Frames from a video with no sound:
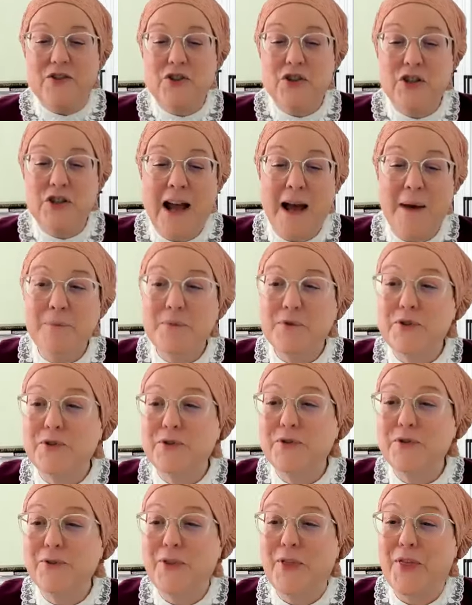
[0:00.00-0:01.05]

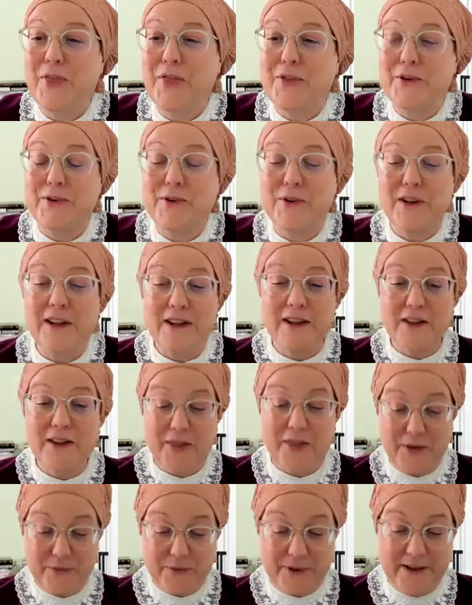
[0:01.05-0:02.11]
chapter
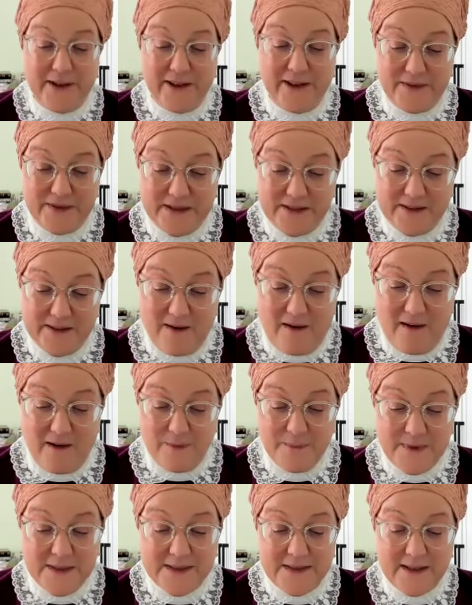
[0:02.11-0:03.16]
33 of
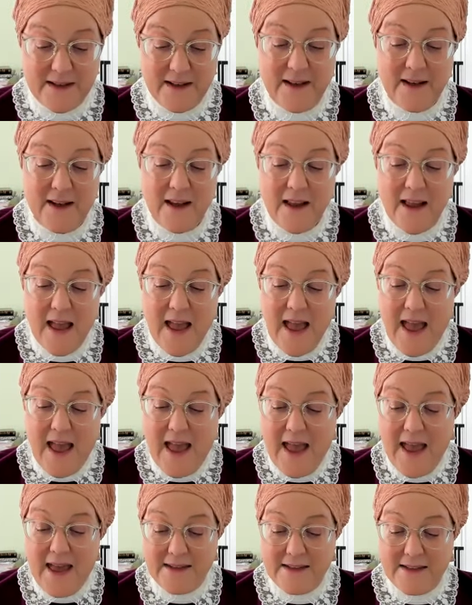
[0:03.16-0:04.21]
Psalms.
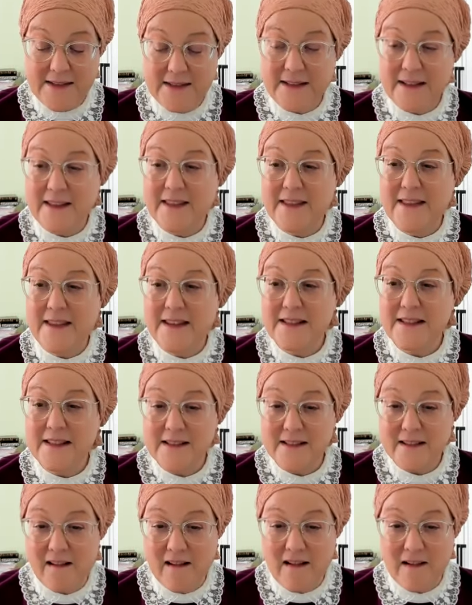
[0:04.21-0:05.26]
And this
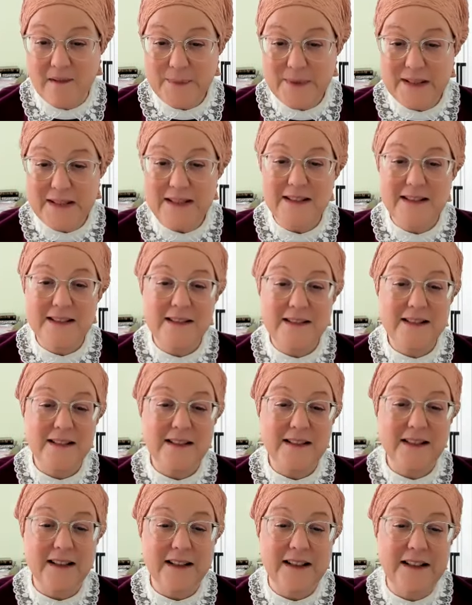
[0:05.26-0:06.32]
psalm
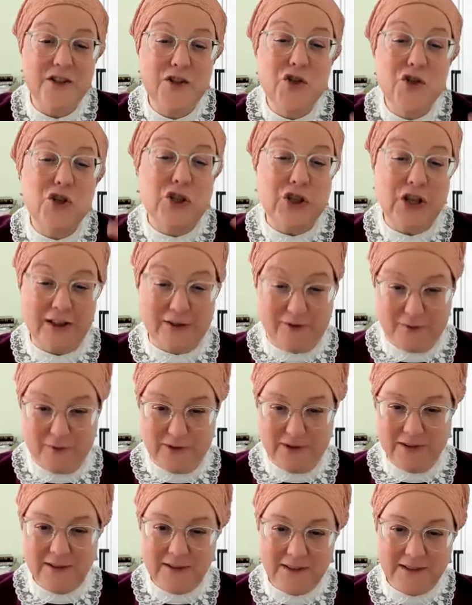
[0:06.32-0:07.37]
is, in
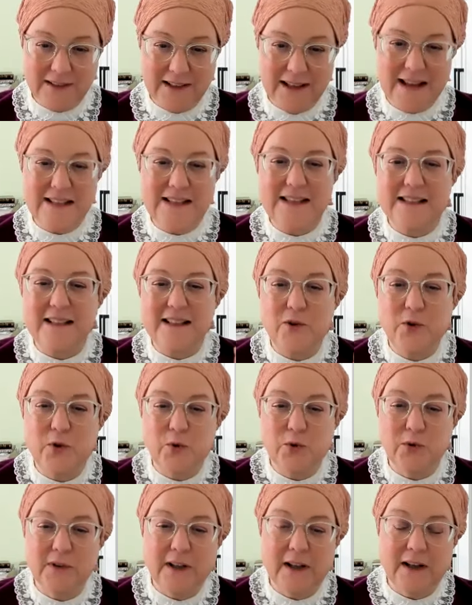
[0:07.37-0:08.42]
general, a
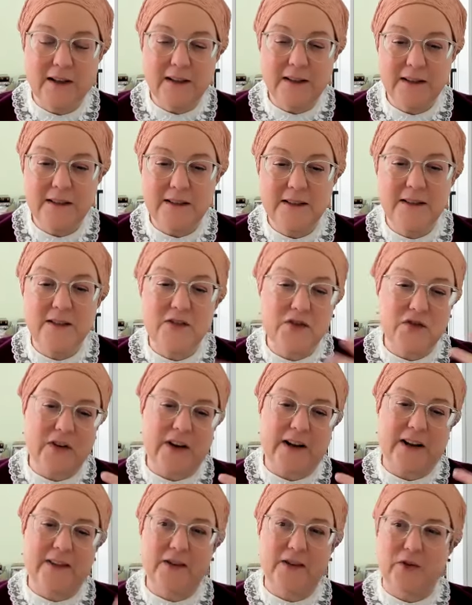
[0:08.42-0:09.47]
segula to
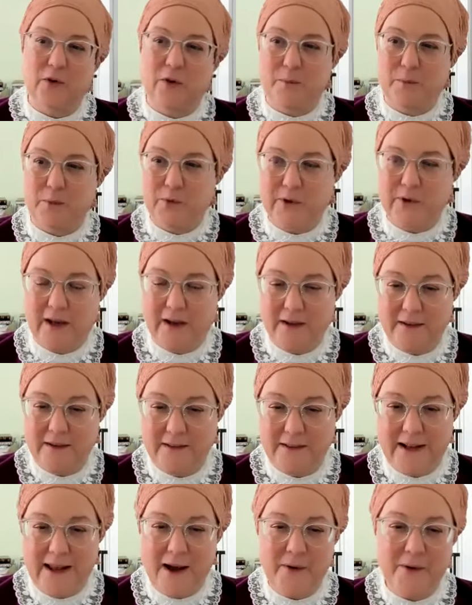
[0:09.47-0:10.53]
strengthen your emunah.
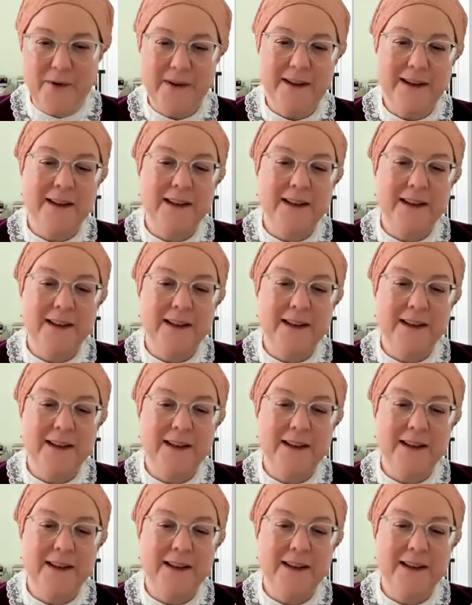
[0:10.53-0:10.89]
Now,